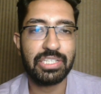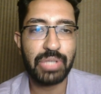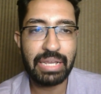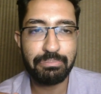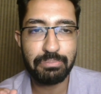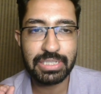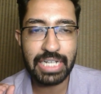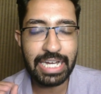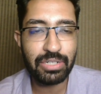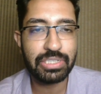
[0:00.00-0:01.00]
so I'm
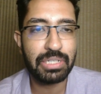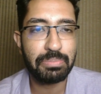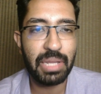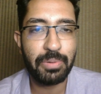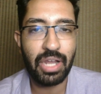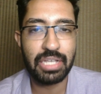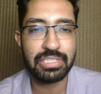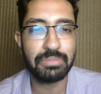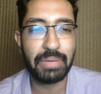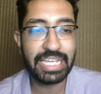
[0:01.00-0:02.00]
trying to triple up on
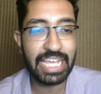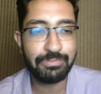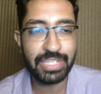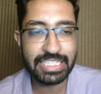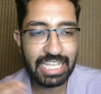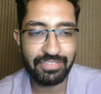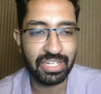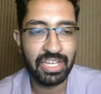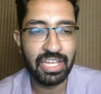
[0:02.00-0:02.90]
Arsenal by game week 7.